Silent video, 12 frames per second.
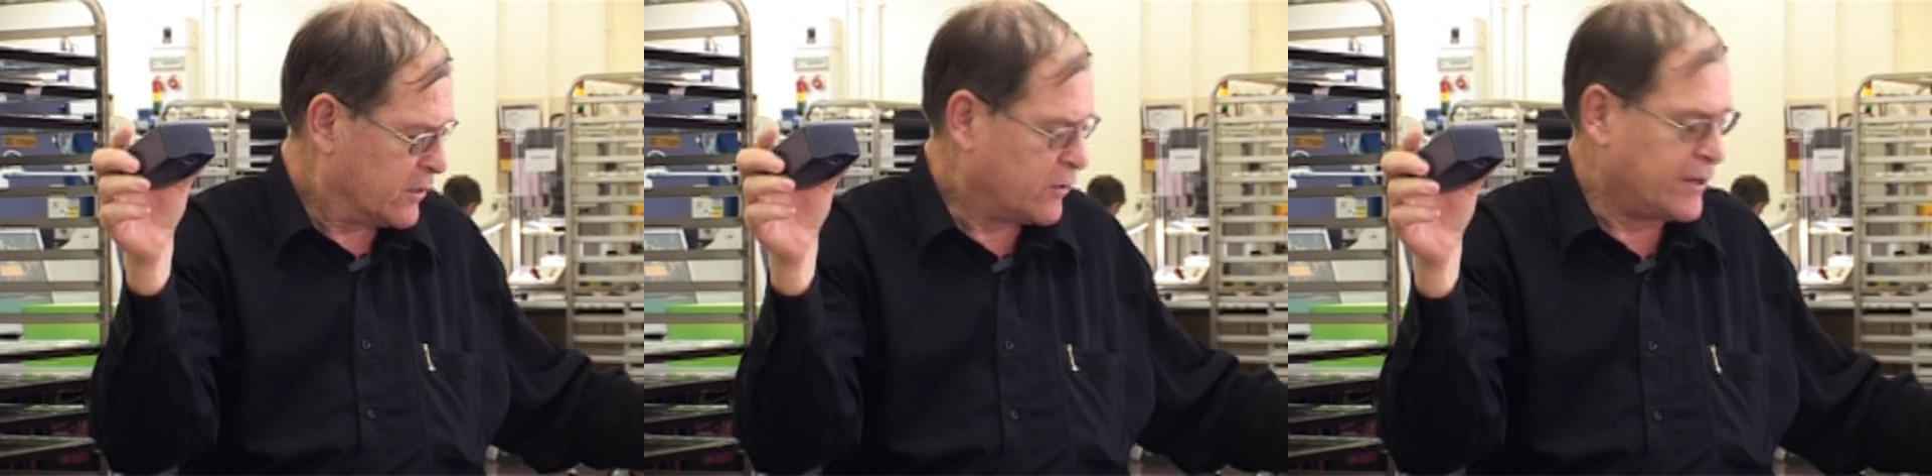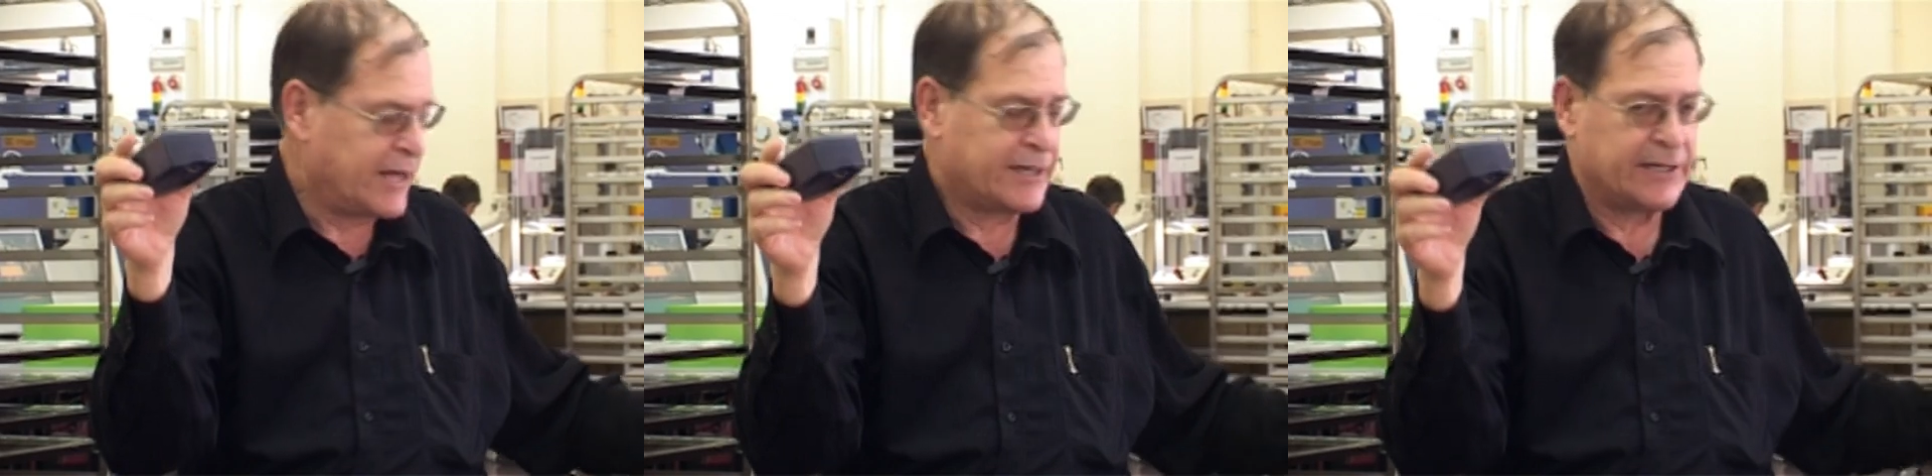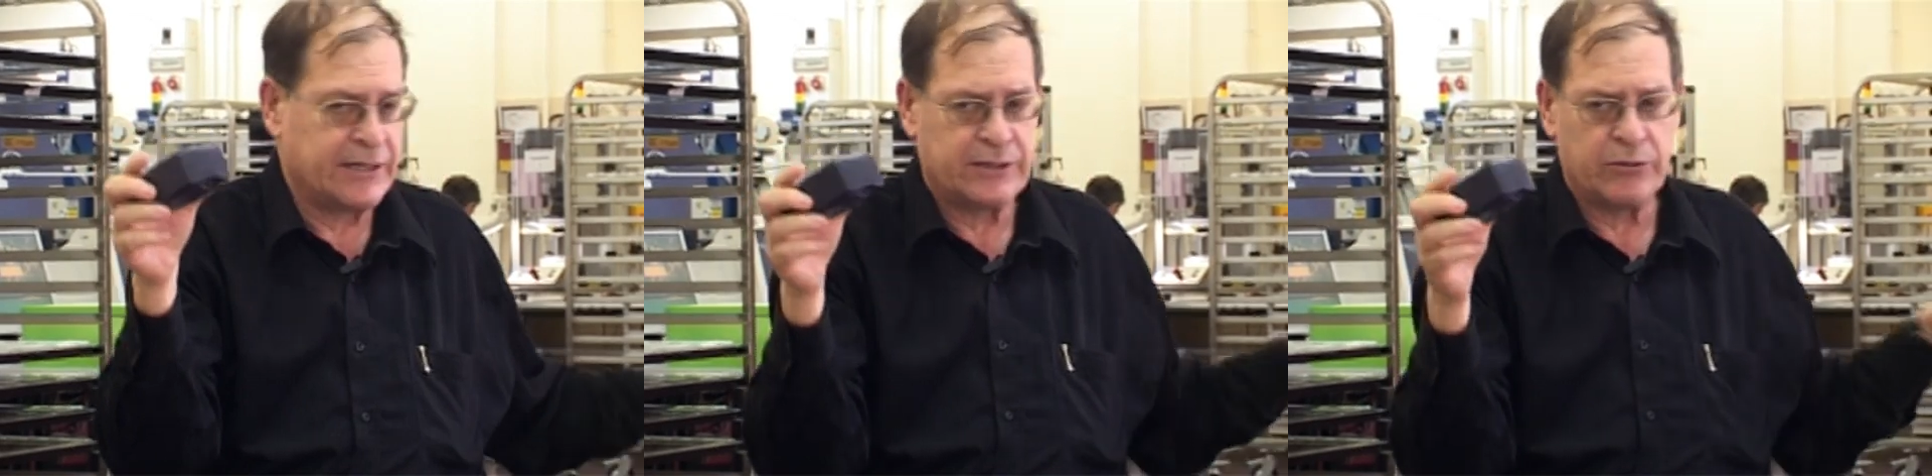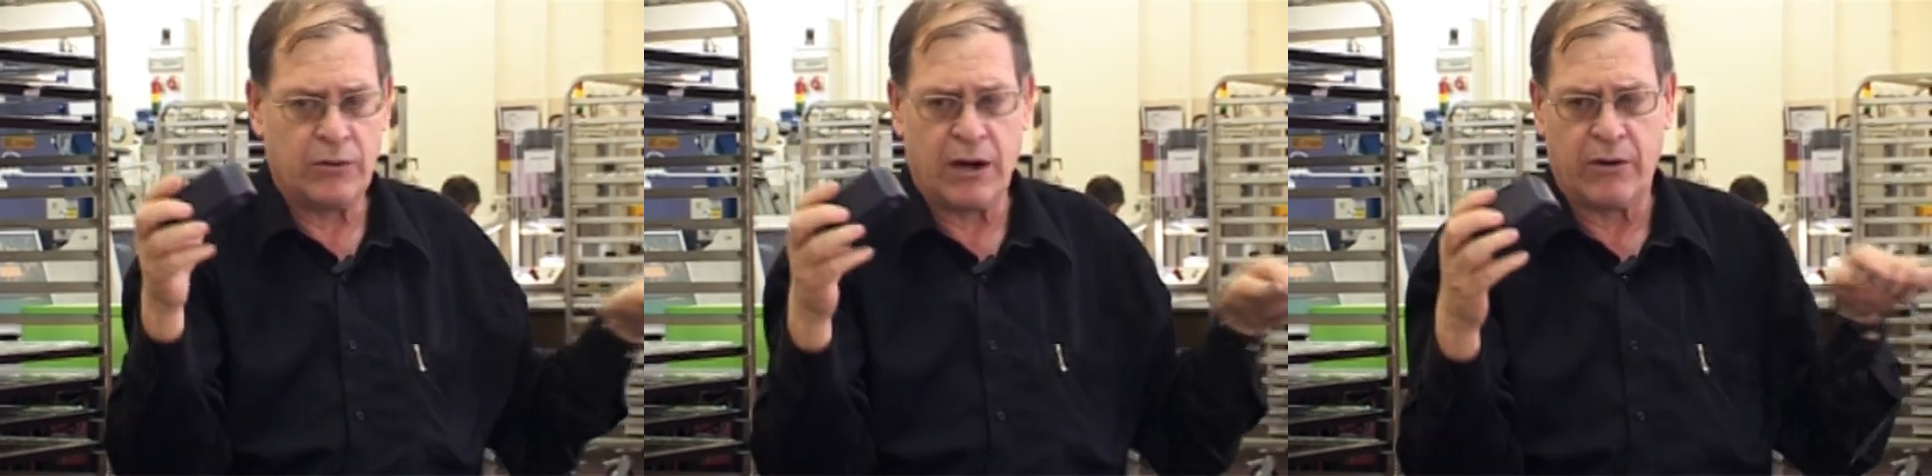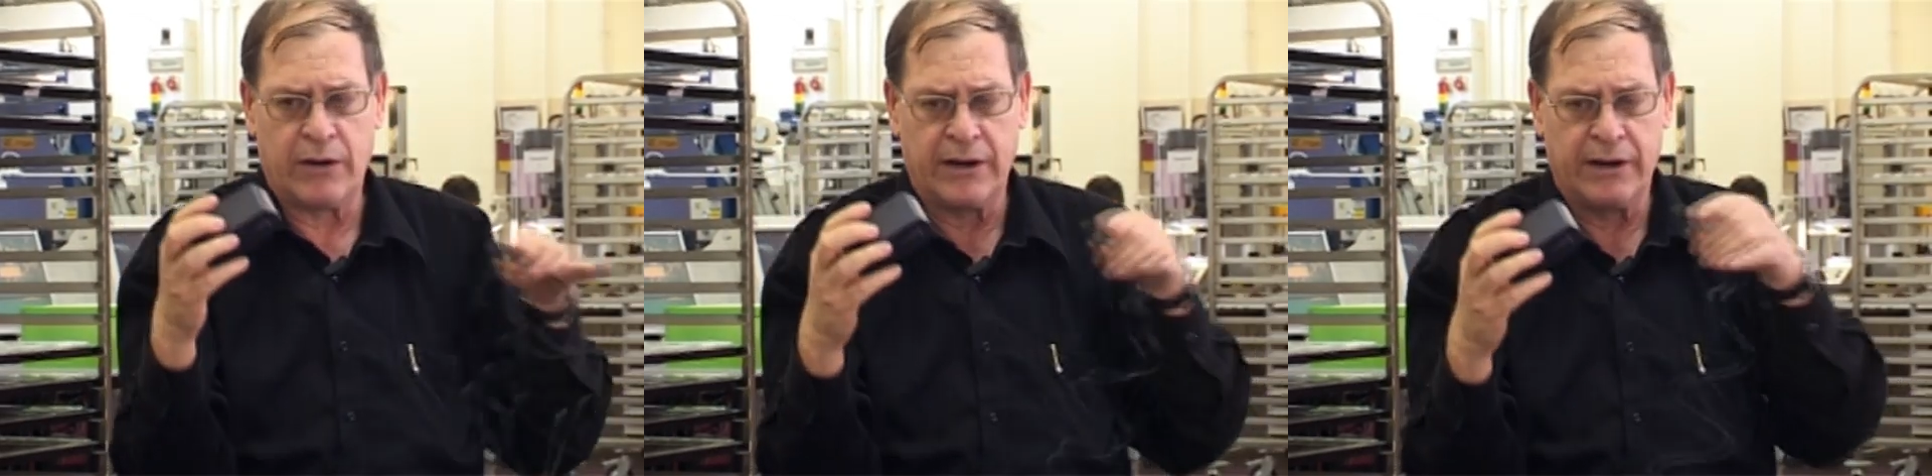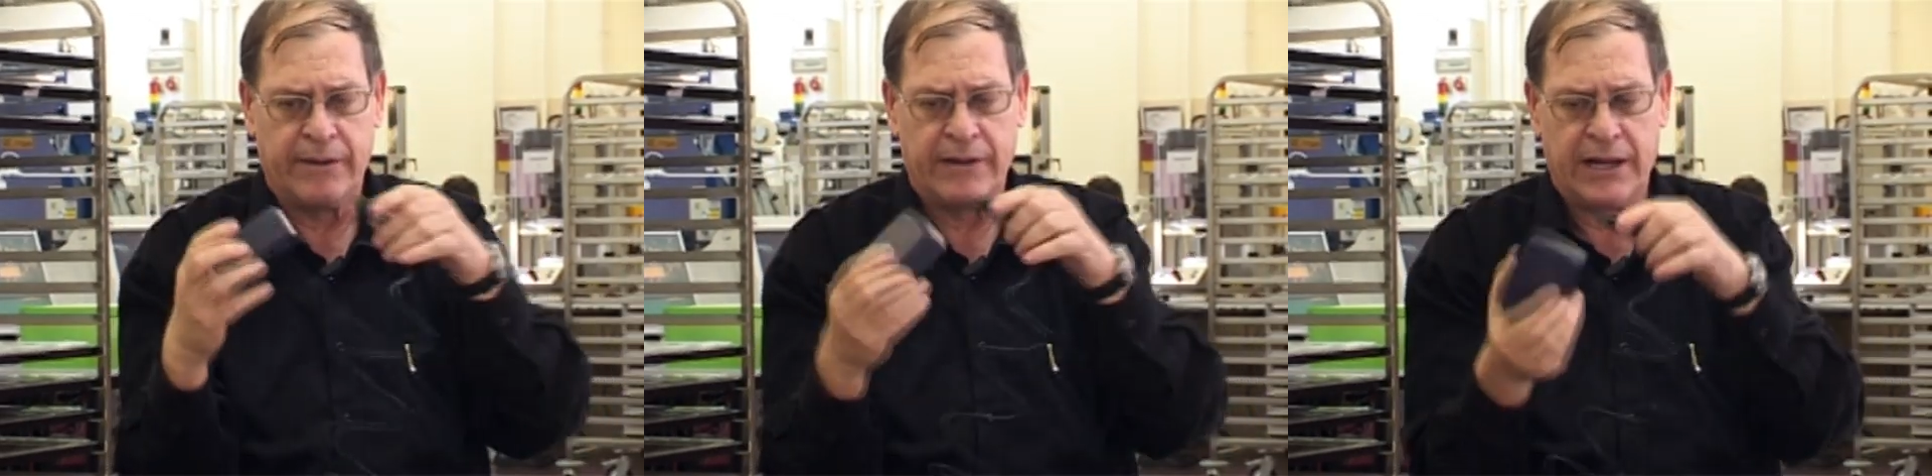connecting to
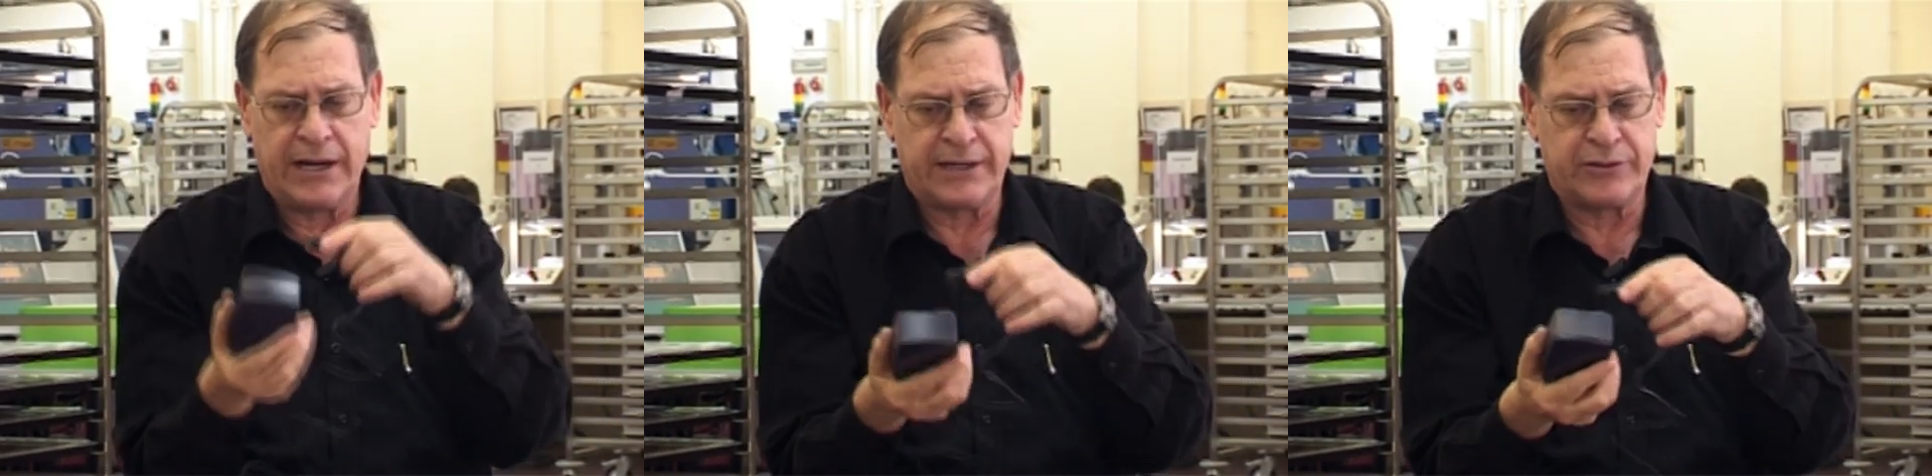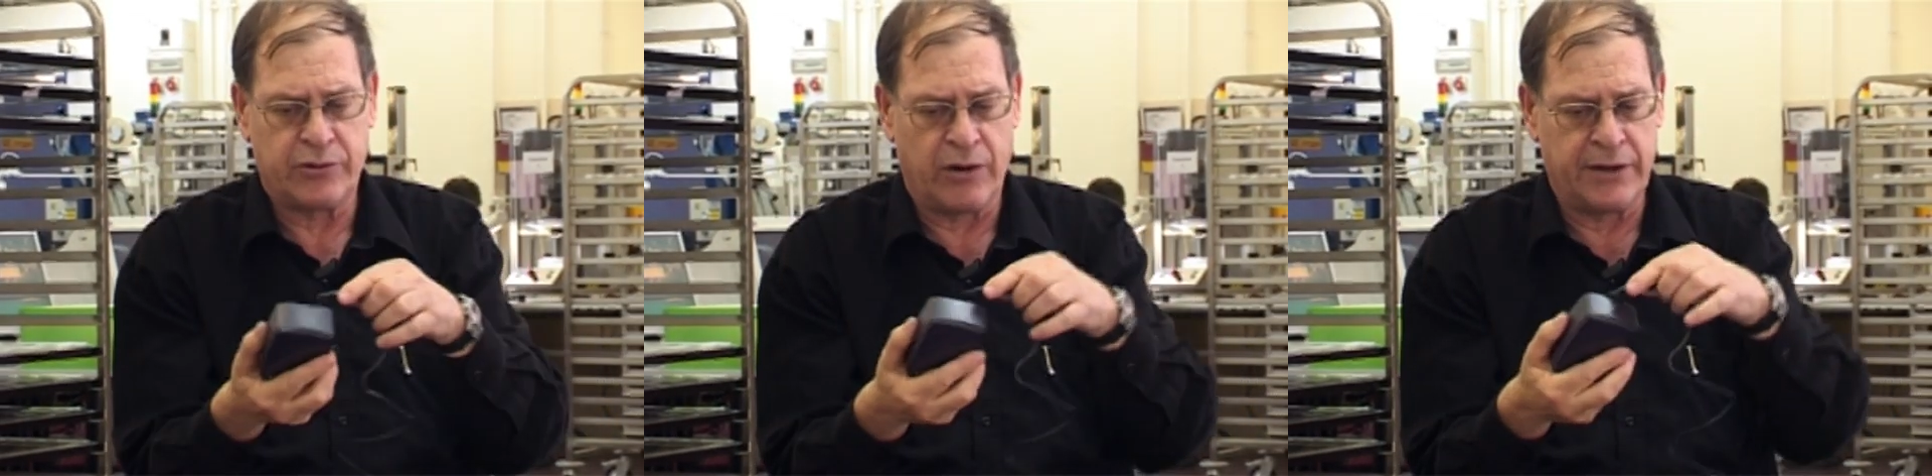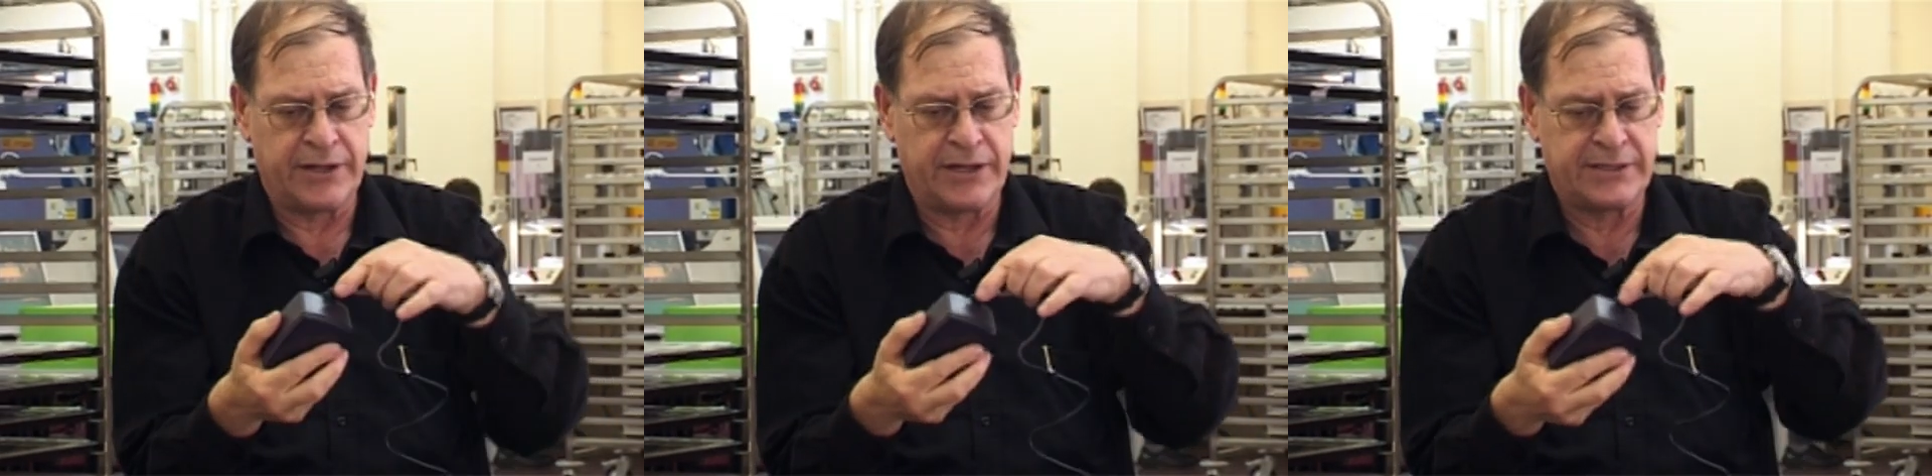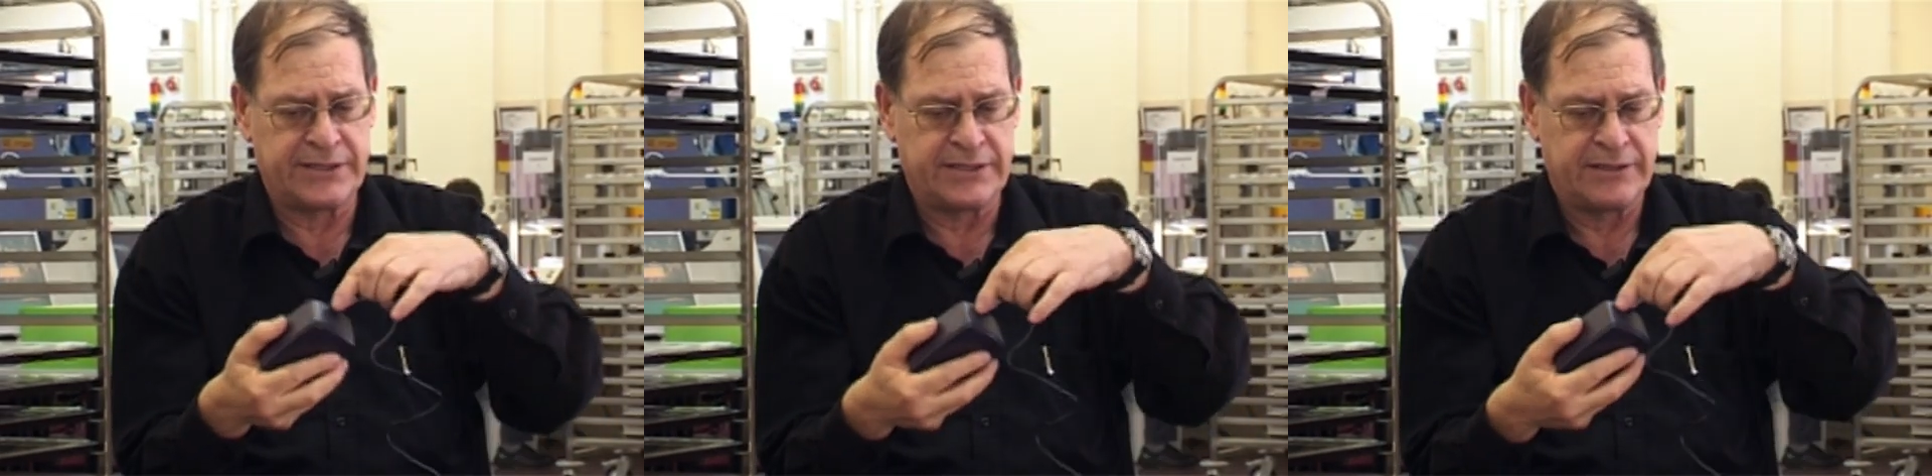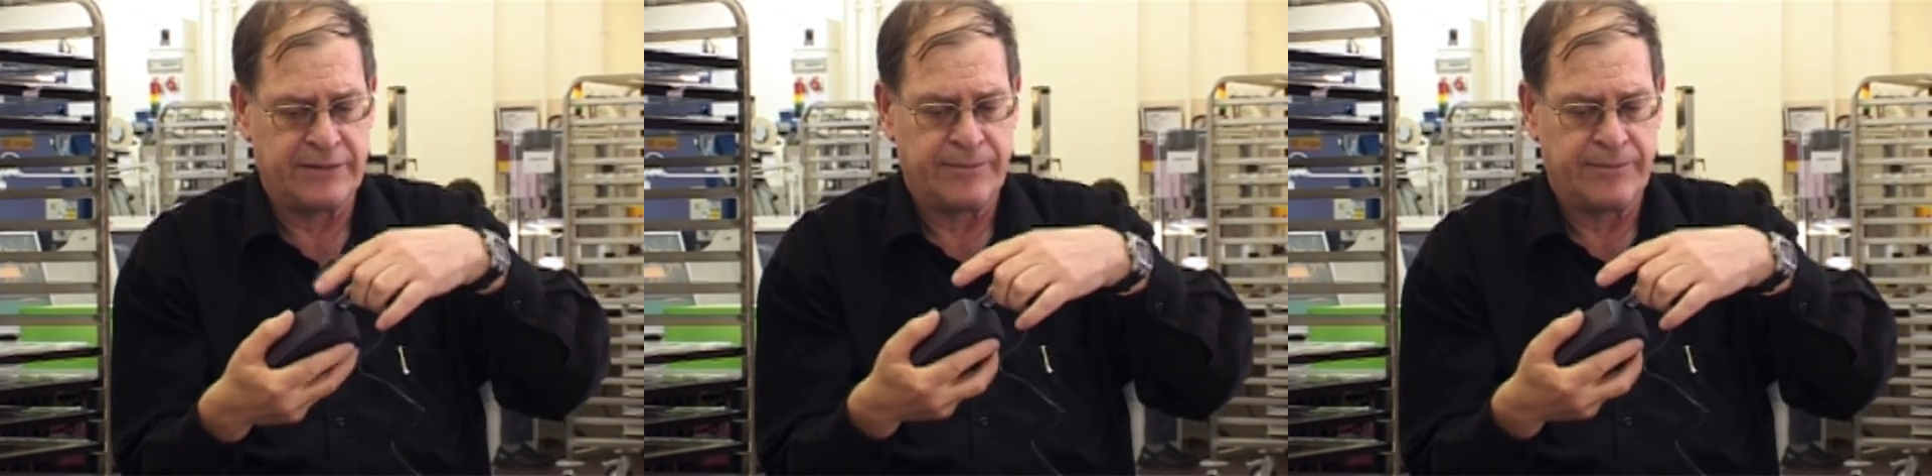our electronics